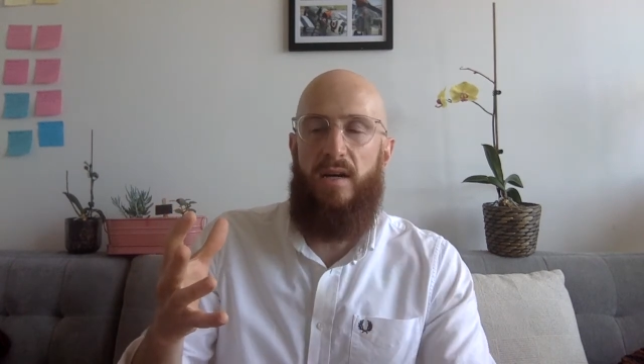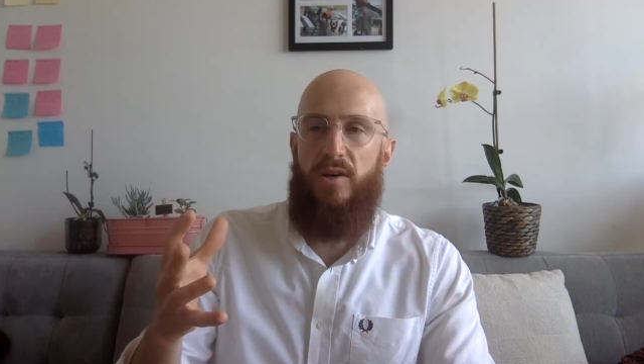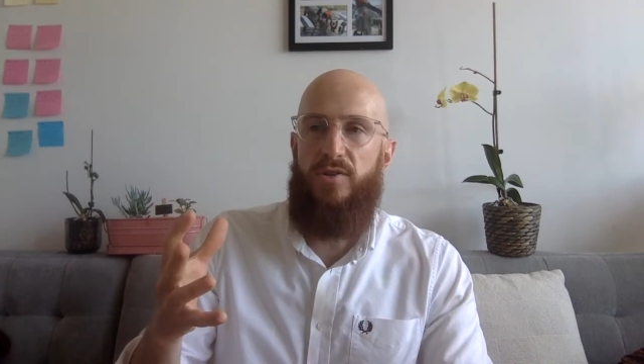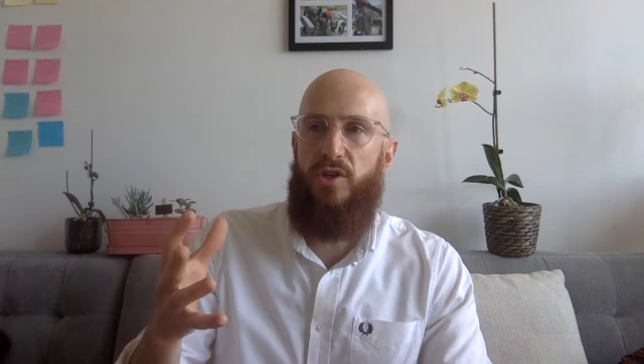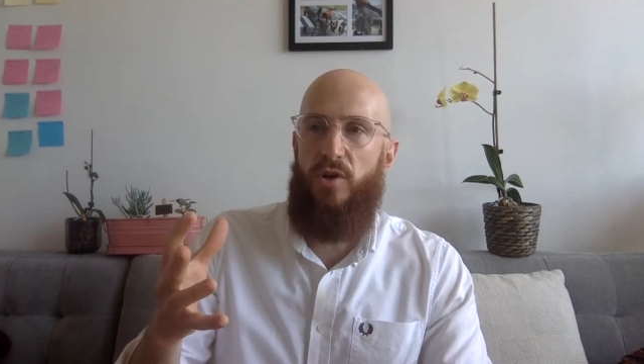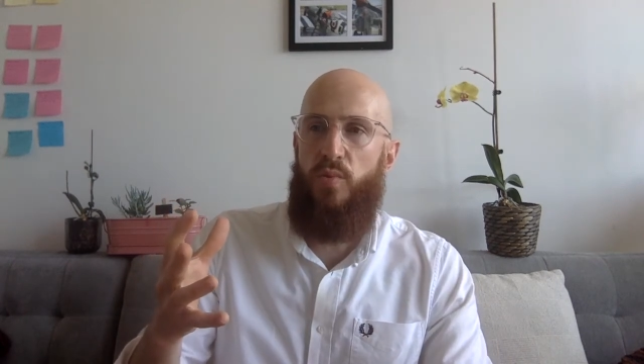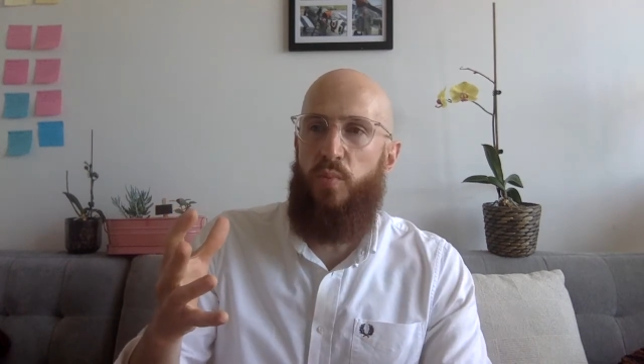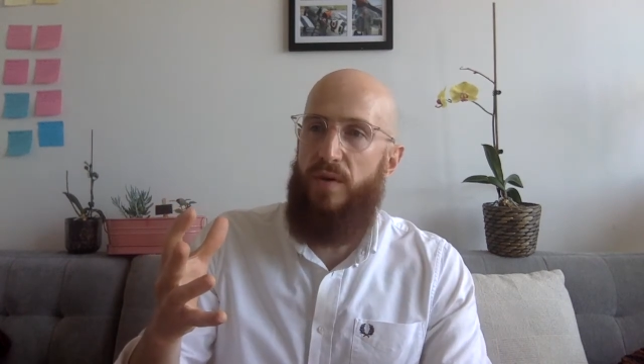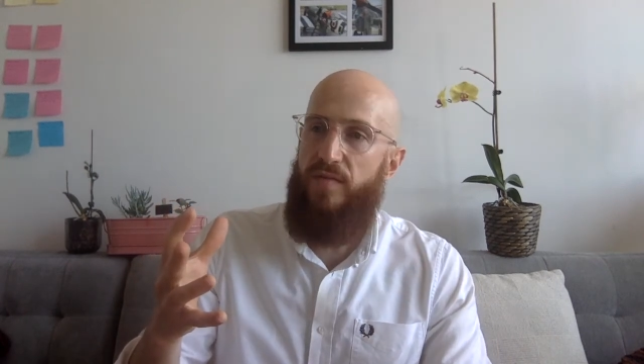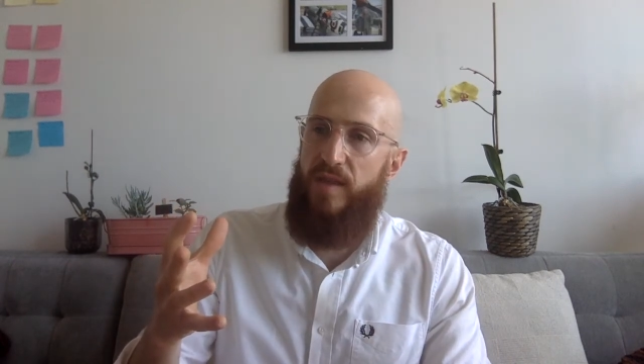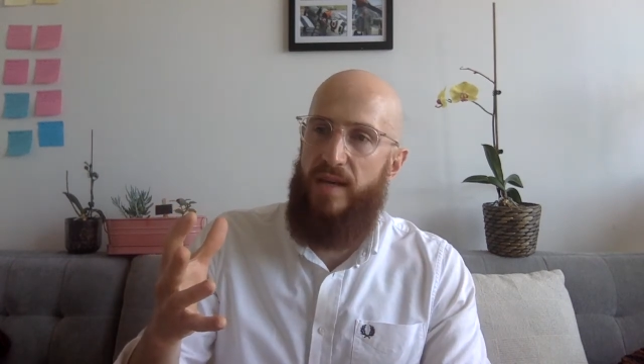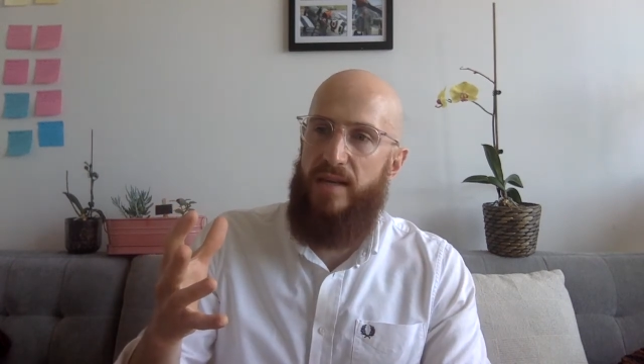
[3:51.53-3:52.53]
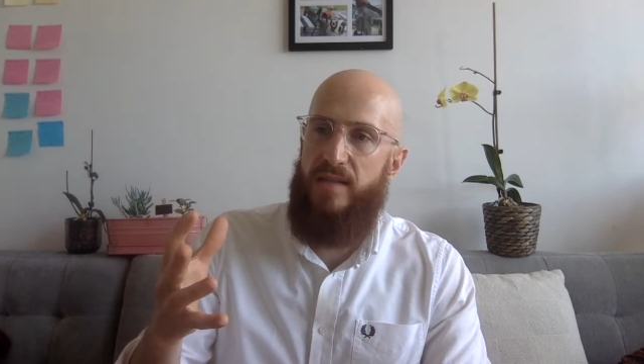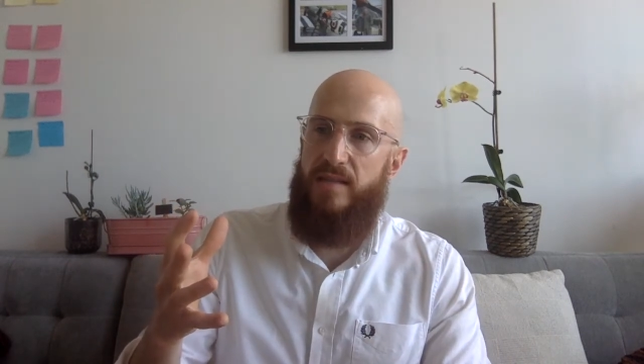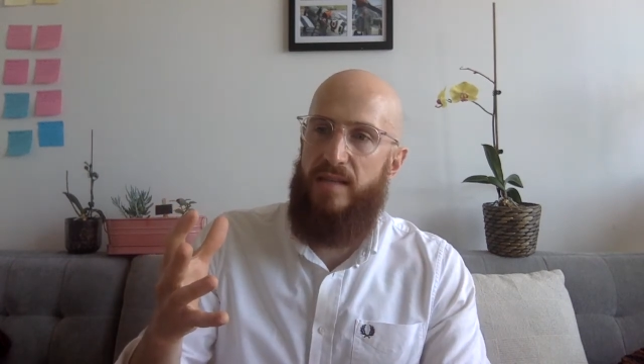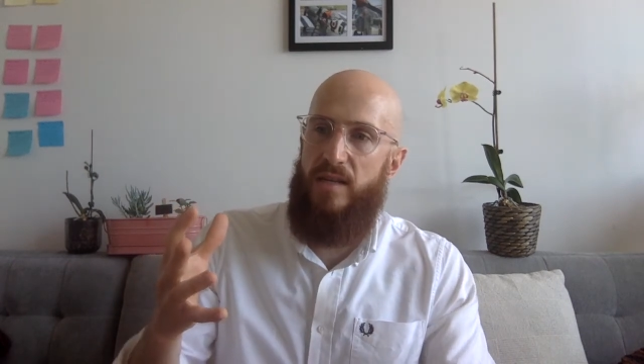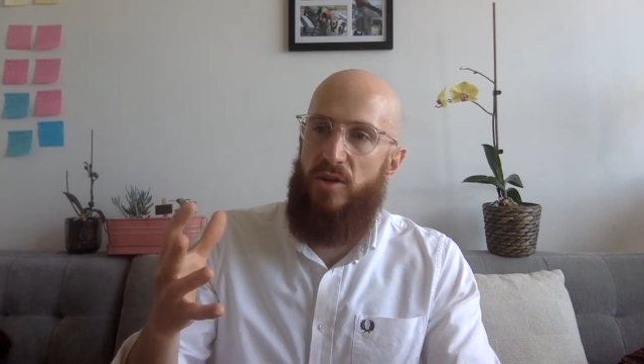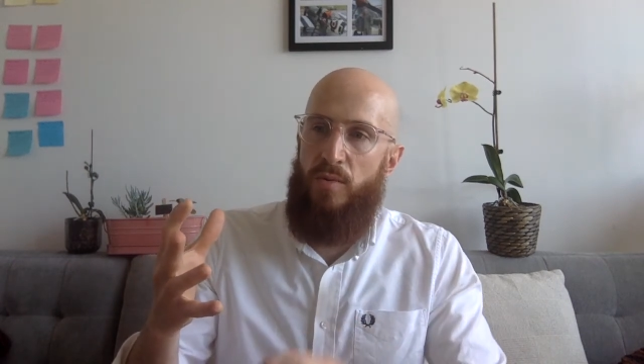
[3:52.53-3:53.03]
So with
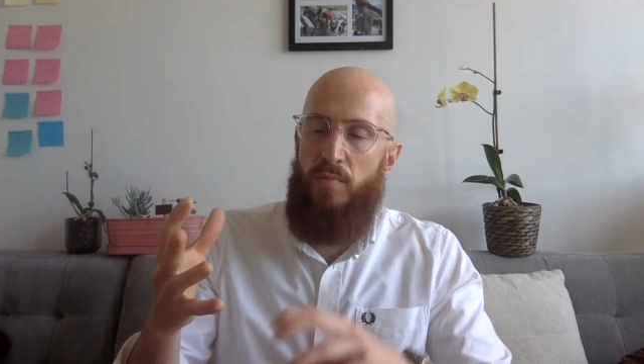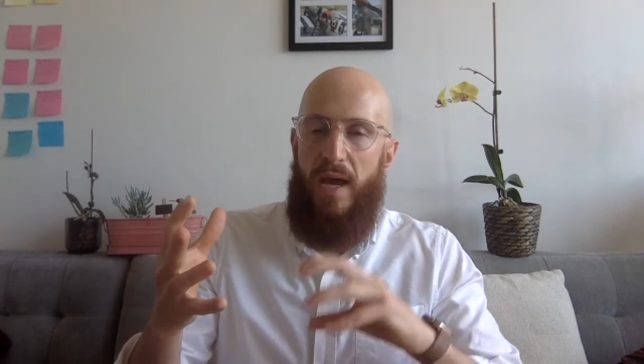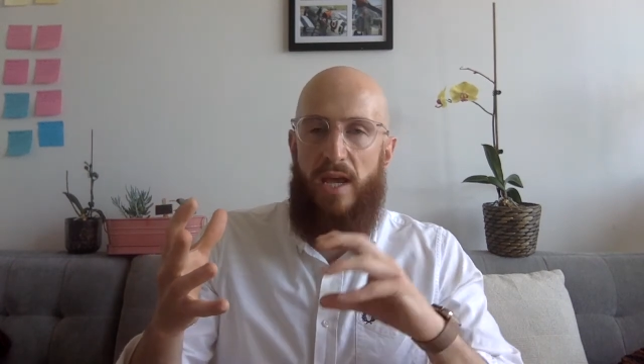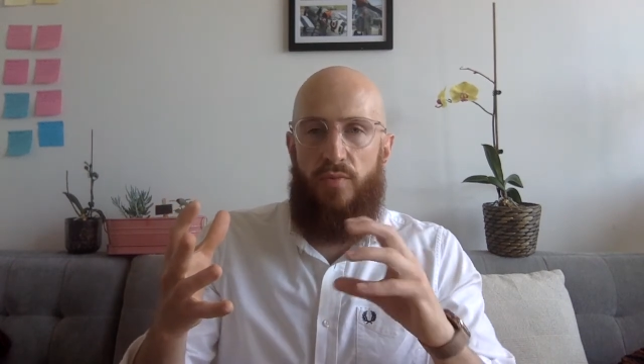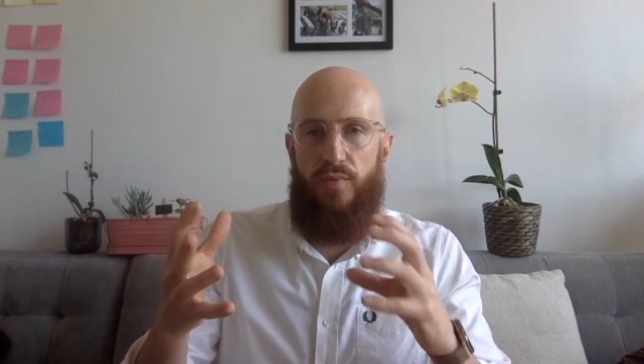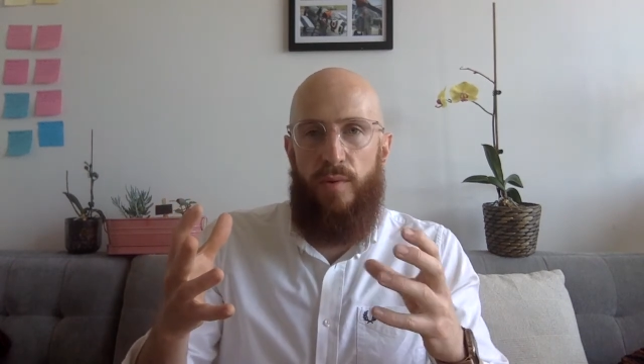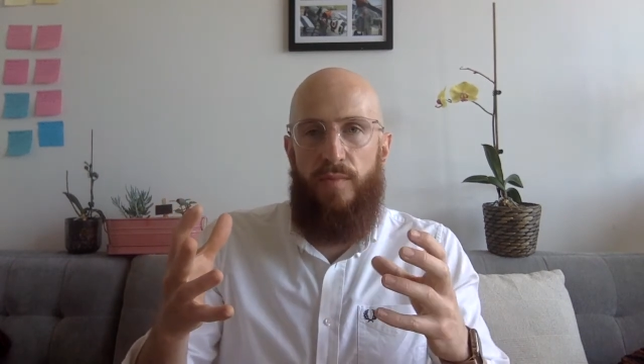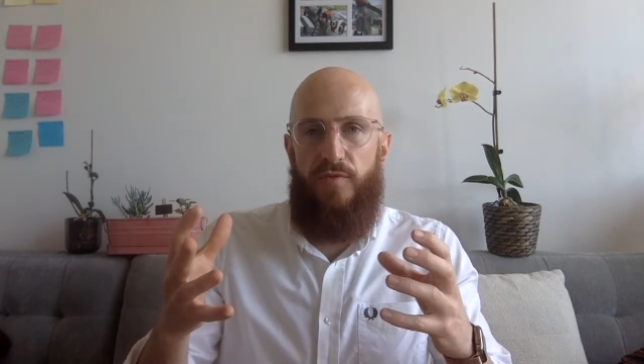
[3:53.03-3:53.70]
these, you make room